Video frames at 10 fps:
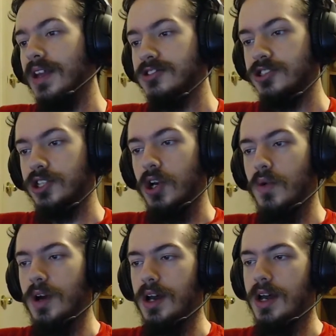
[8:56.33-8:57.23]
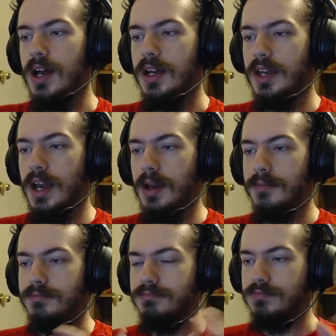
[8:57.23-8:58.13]
So, uh, yeah.
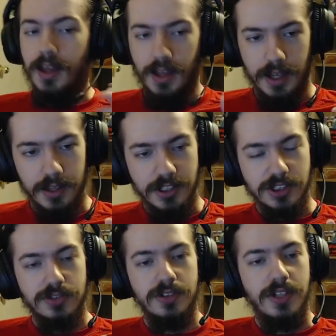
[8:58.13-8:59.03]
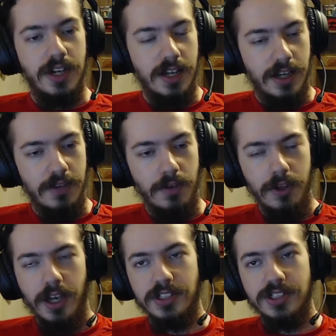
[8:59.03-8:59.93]
At this, I've
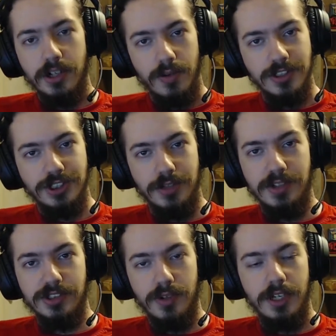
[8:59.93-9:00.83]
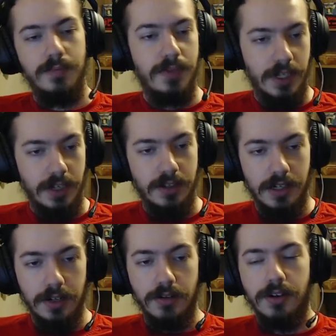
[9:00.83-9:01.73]
only actually done one stream this week, playing,
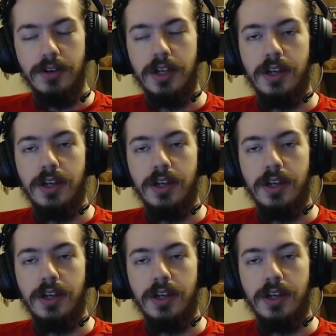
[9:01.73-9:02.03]
Ni no Kuni